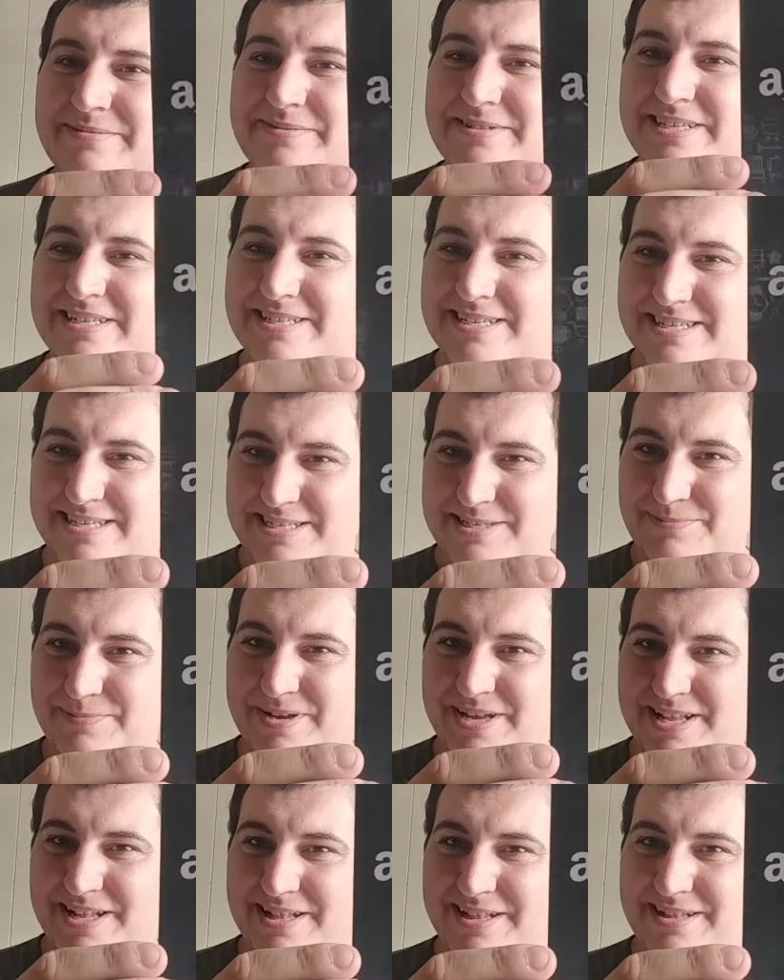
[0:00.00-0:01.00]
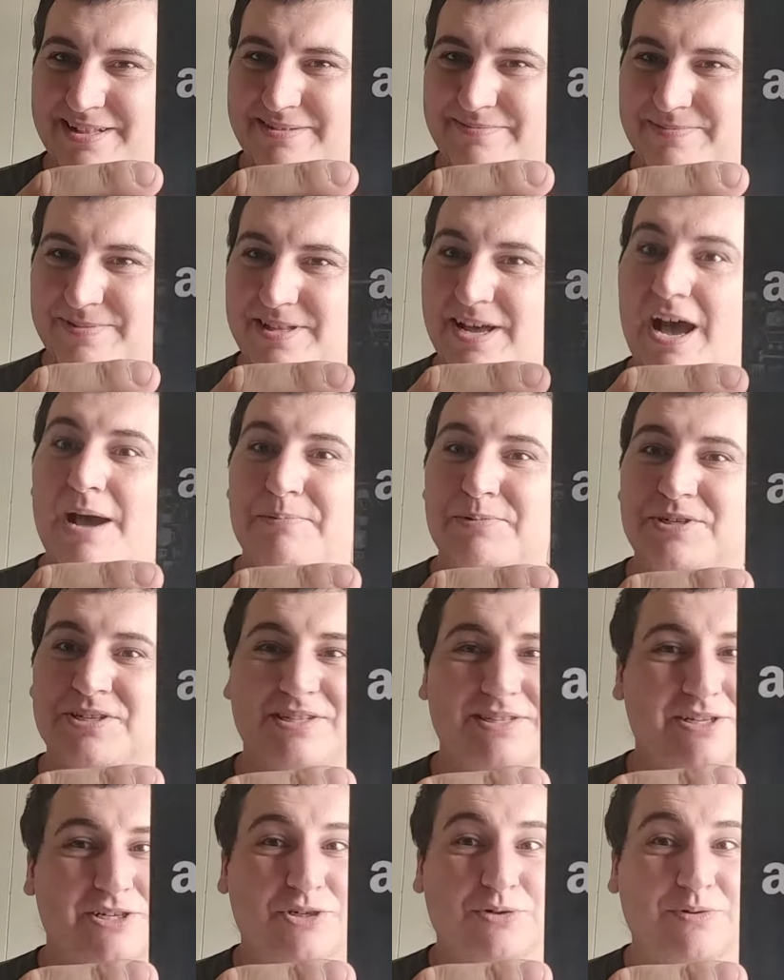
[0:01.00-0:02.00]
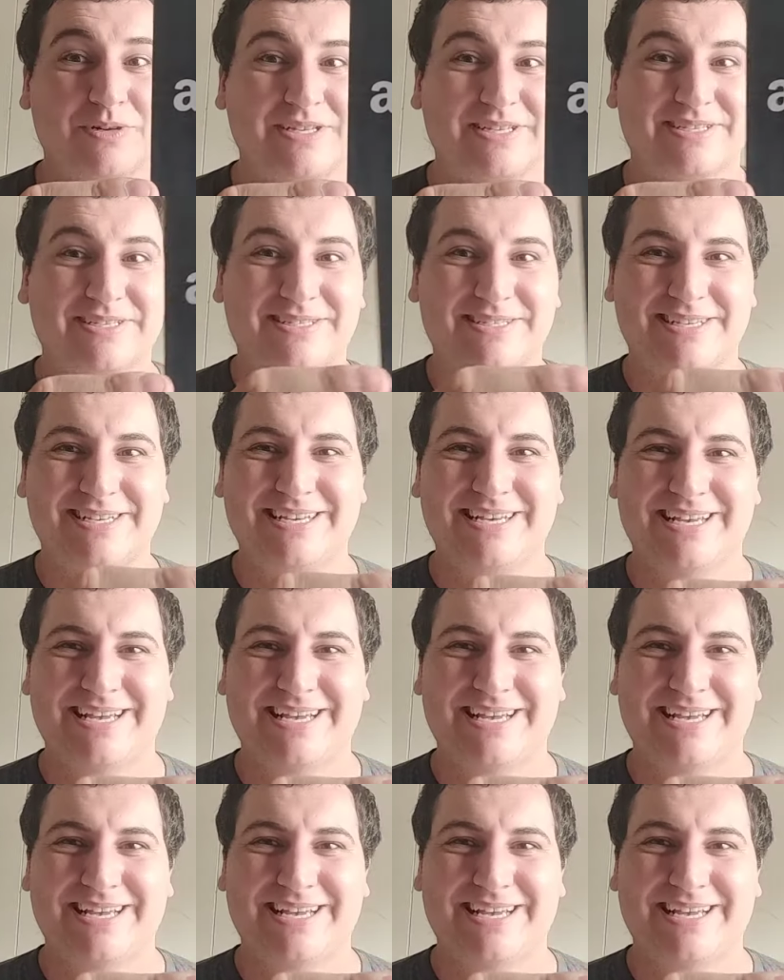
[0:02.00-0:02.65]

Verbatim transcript: This has been the option, the choice.